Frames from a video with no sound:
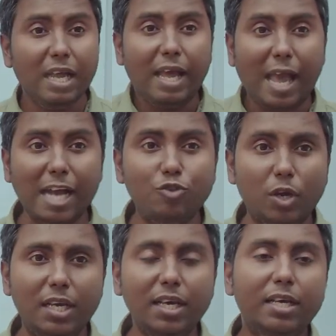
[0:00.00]

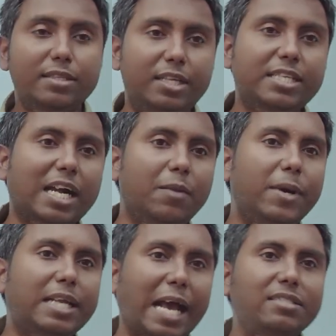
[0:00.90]
actually, this
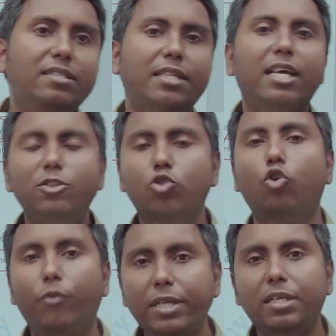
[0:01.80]
agreement has nothing to do
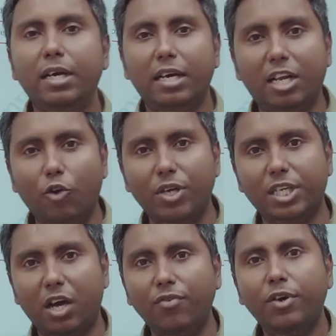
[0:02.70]
with regulation
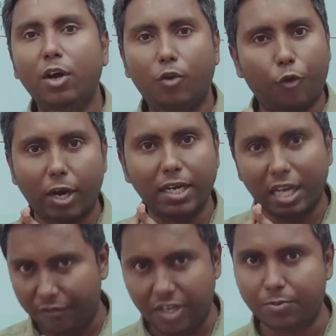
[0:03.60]
of foreign
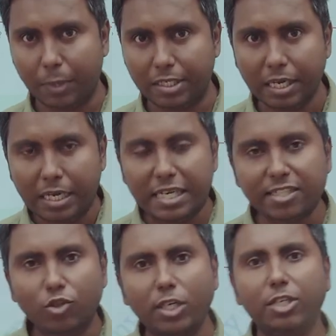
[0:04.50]
investment. It is
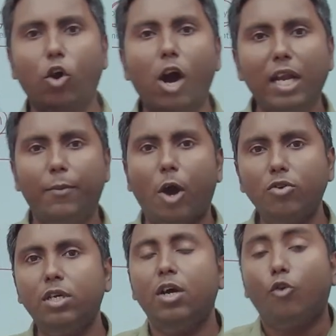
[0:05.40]
not at all
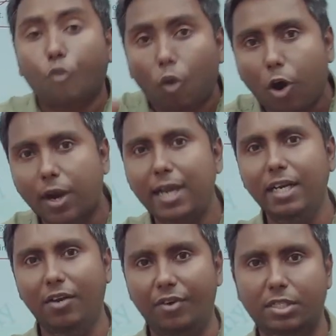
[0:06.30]
about foreign
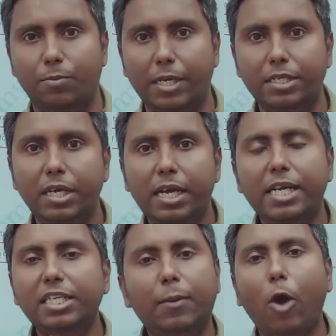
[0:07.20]
investment. It
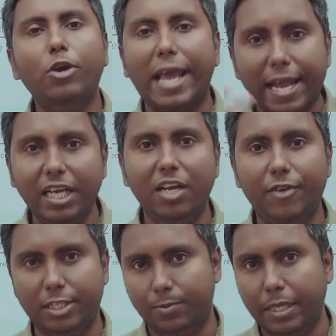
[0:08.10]
is about any
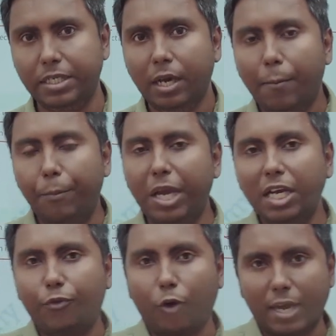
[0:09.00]
investment, be it
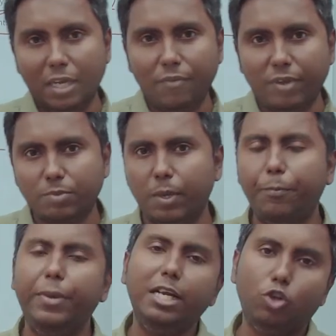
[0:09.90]
foreign
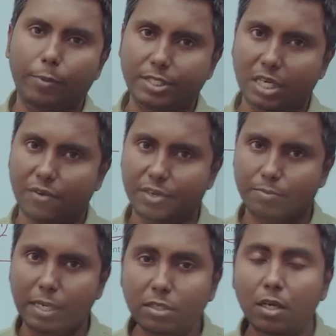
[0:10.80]
investment, be it domestic
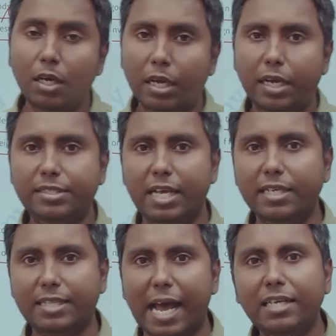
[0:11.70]
investment. It
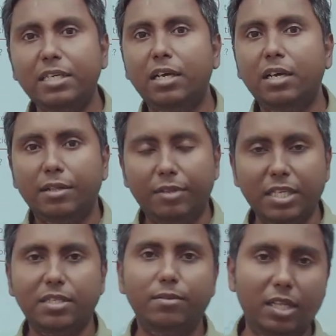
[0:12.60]
says that
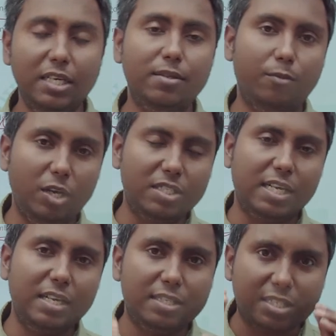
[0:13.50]
this, this
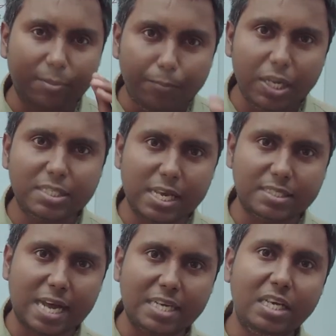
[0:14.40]
it simply says
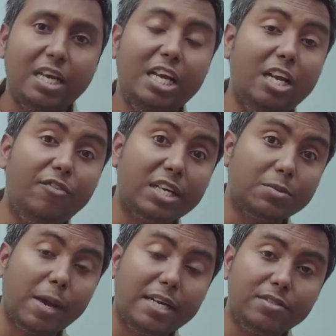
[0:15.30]
that
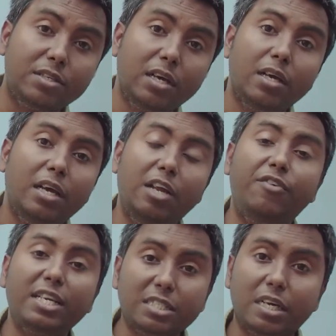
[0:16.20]
investments,
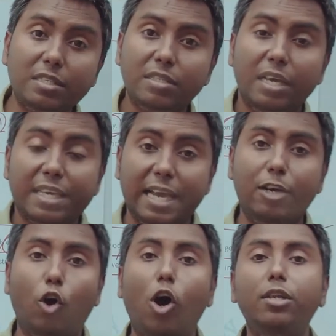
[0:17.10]
investors
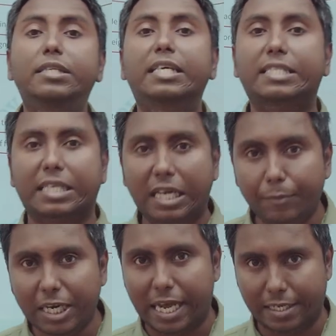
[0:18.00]
cannot
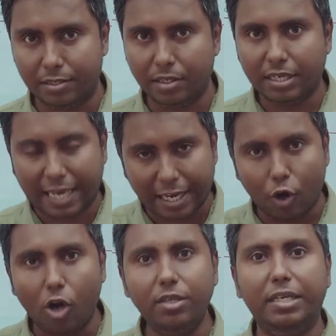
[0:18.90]
discriminate,
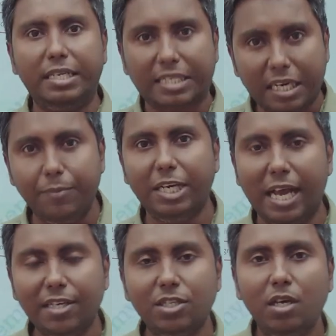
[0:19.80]
cannot
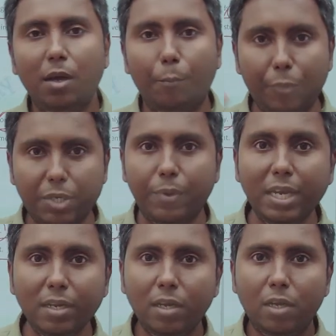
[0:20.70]
discriminate
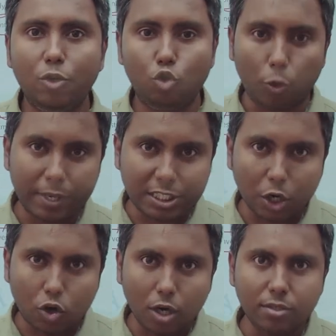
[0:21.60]
between
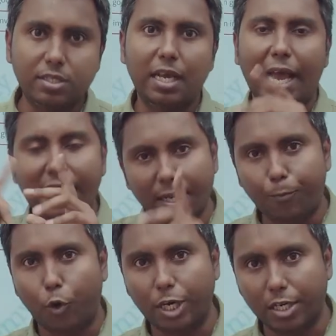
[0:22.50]
domestic goods and
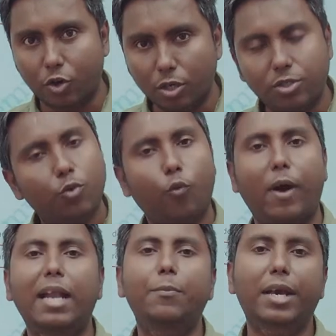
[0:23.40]
imported goods
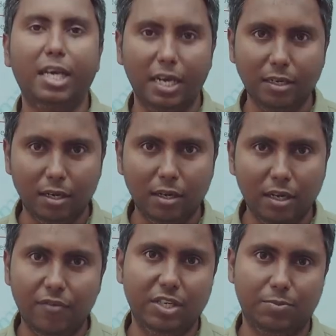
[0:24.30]
while making
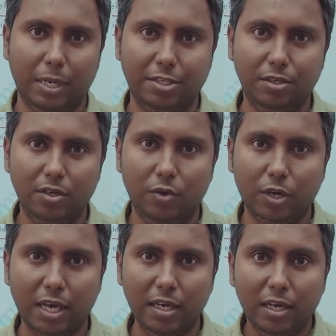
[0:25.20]
investment.
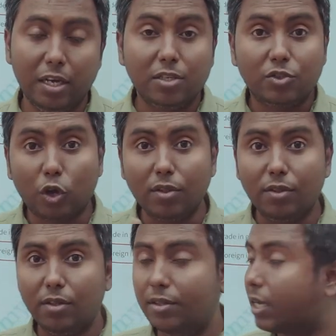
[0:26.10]
Okay. So
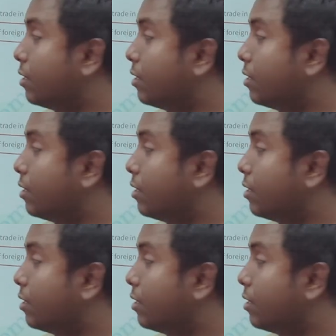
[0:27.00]
the,